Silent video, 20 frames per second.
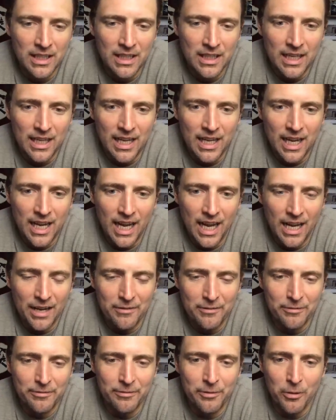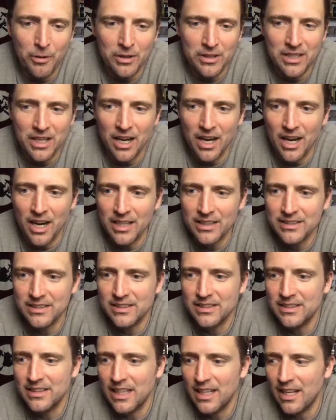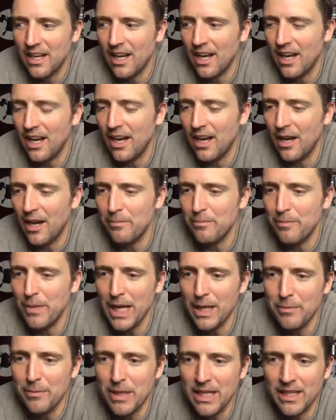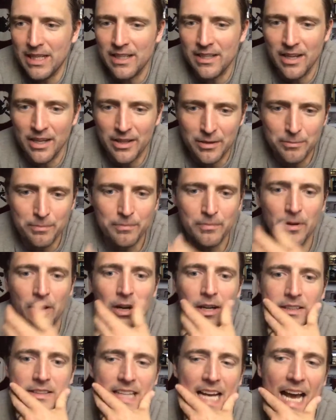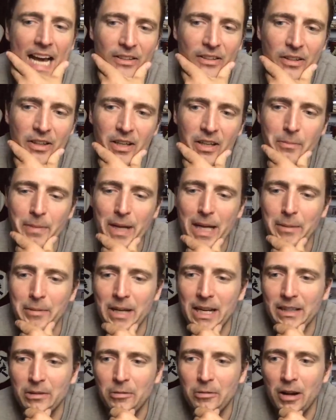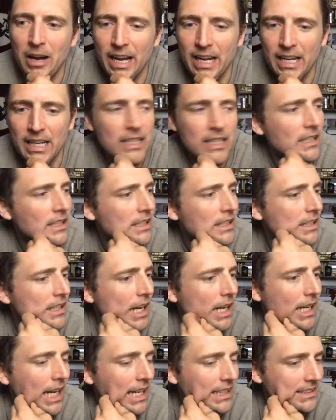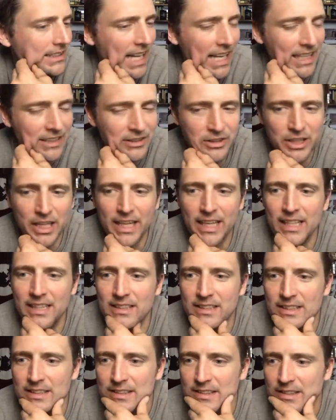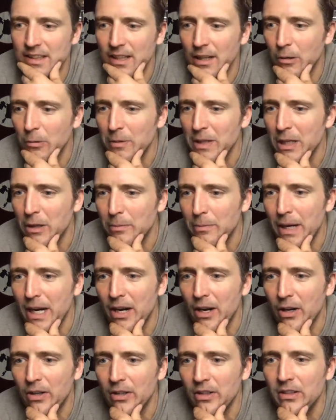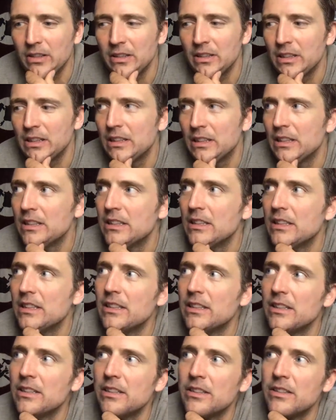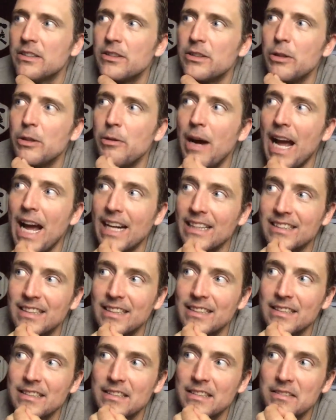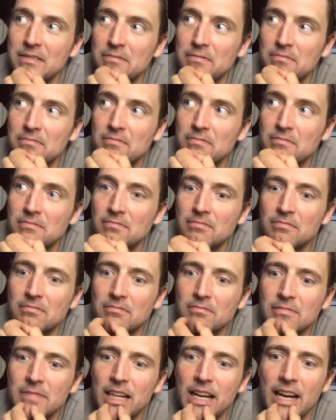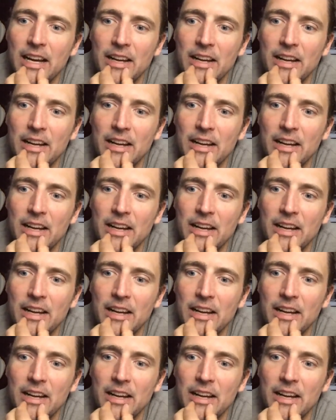I have 4 dogs, baby and a toddler and a baby on the way. I got 10 chickens, a wheelbarrow, 2 axes. Yeah.